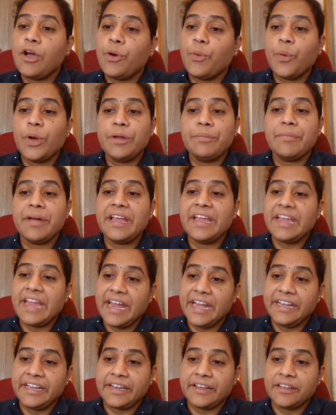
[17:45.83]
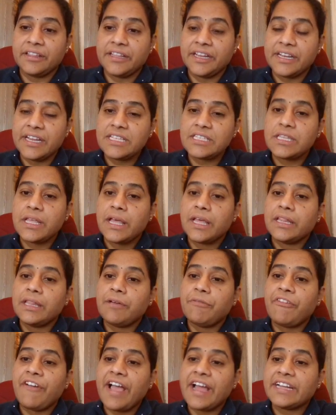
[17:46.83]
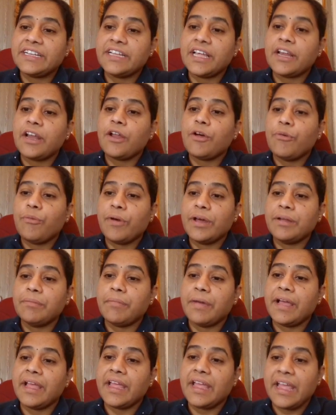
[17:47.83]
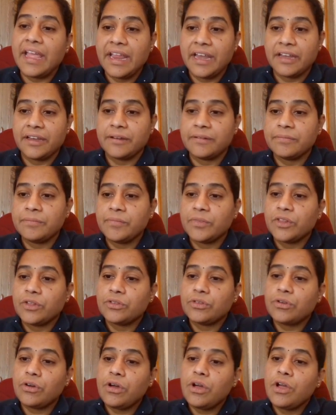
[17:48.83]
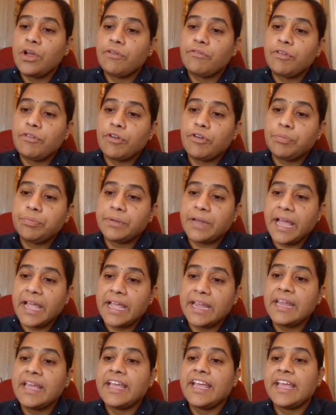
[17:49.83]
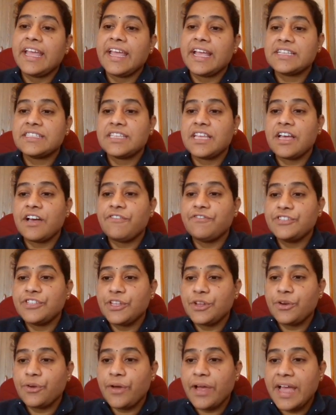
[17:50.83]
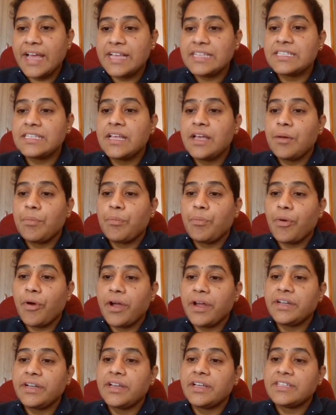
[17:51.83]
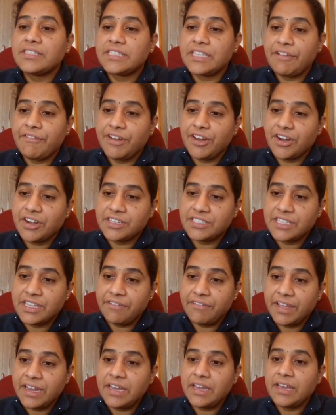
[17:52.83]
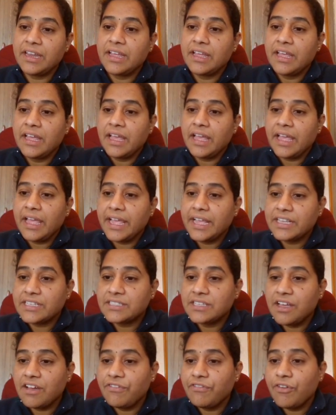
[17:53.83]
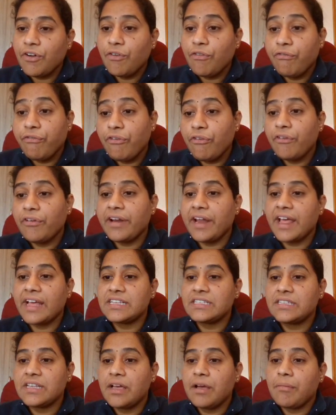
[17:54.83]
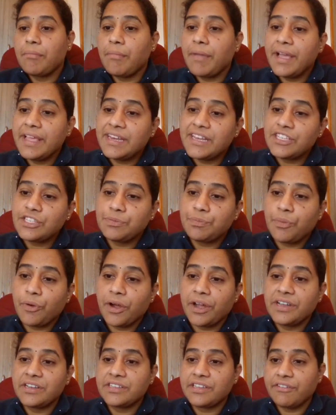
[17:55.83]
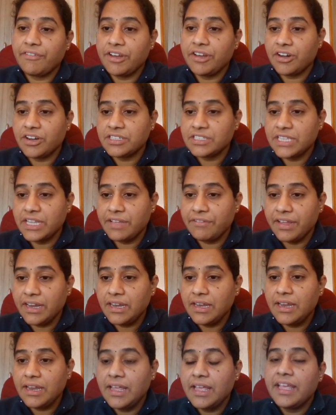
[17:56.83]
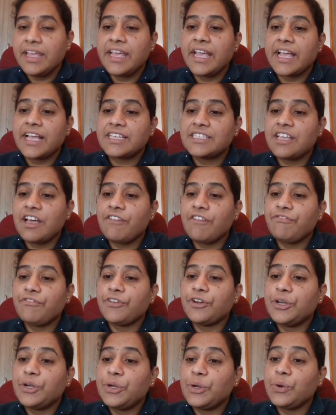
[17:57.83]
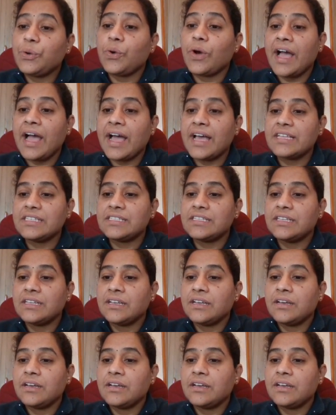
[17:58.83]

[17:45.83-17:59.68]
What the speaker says: 1 by 8. That is the factor 1 by n. So, we obtain x of 0 as 0.707, x of 4 as minus 0.707, x of 2 as